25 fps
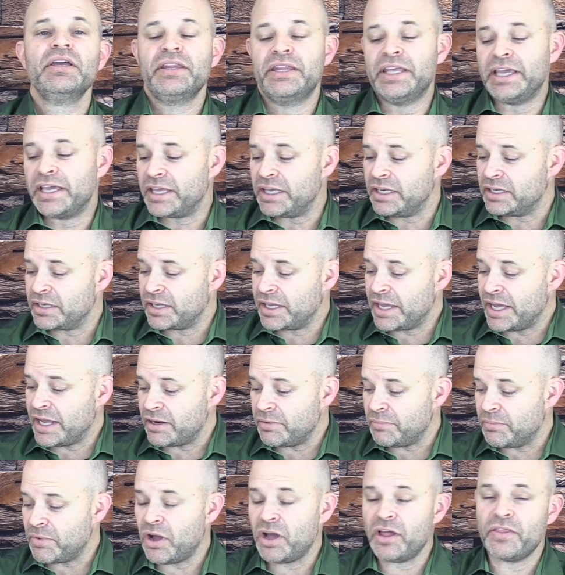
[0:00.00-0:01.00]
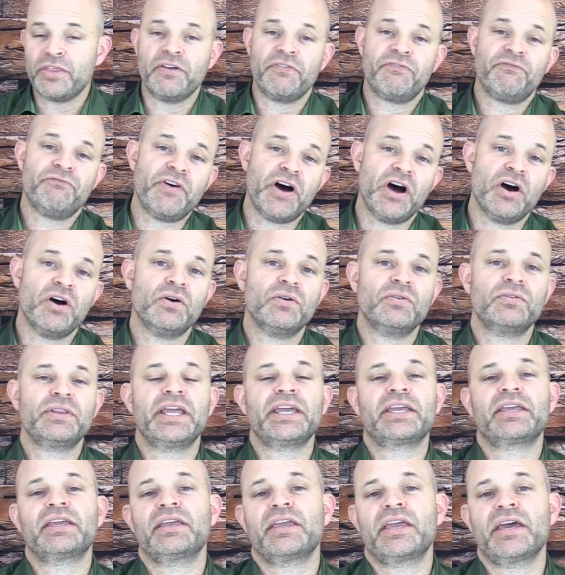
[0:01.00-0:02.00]
They can get them on the phone,
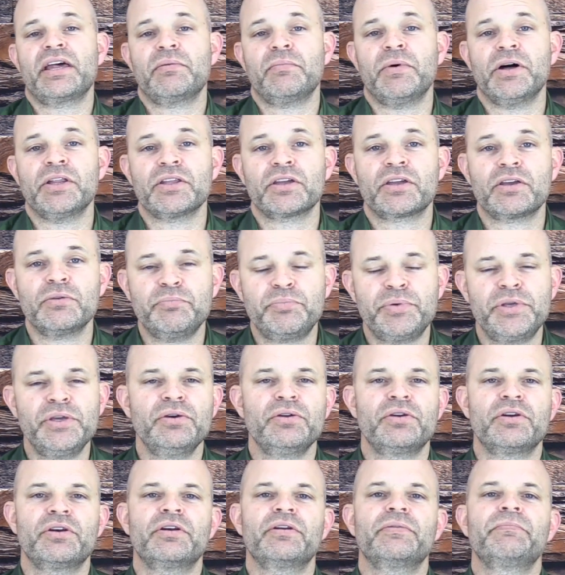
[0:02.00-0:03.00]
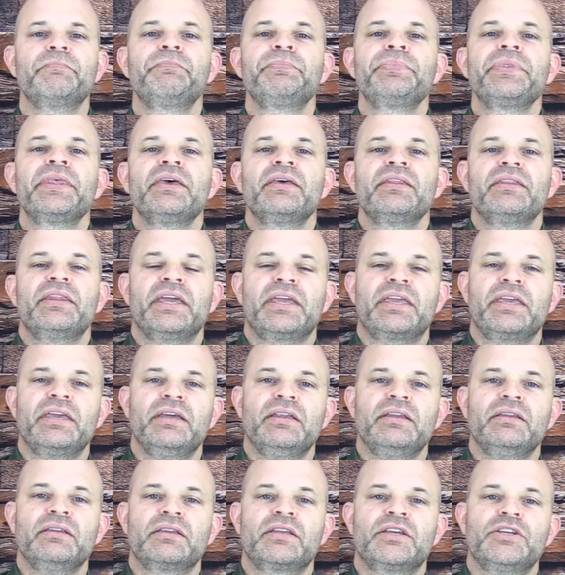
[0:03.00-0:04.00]
they can get them on the computer. They
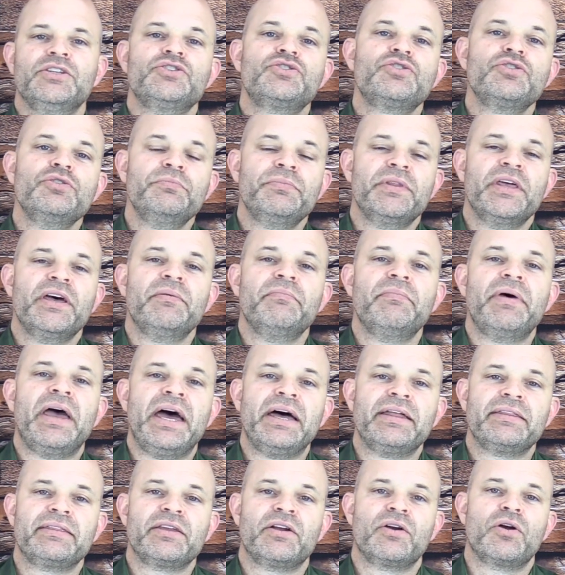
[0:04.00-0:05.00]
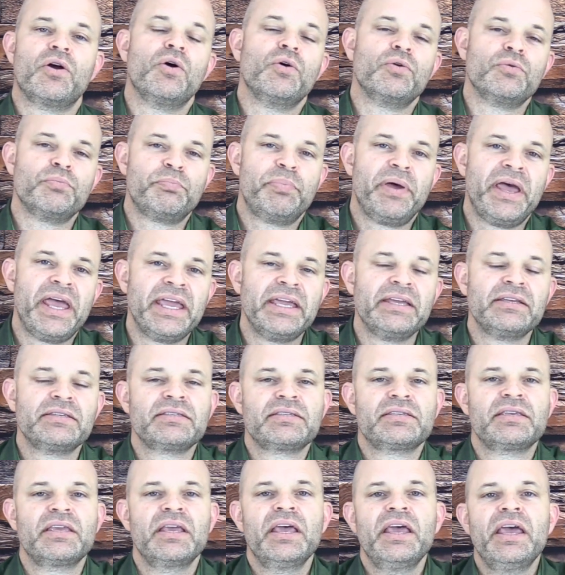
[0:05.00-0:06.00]
can consume them at their own
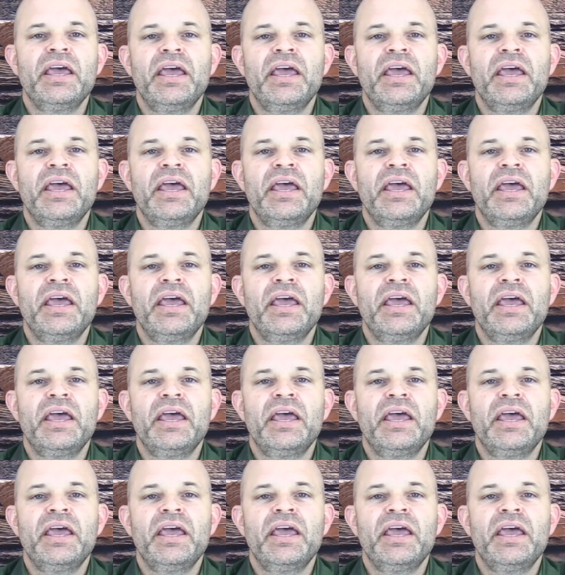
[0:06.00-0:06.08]
pace,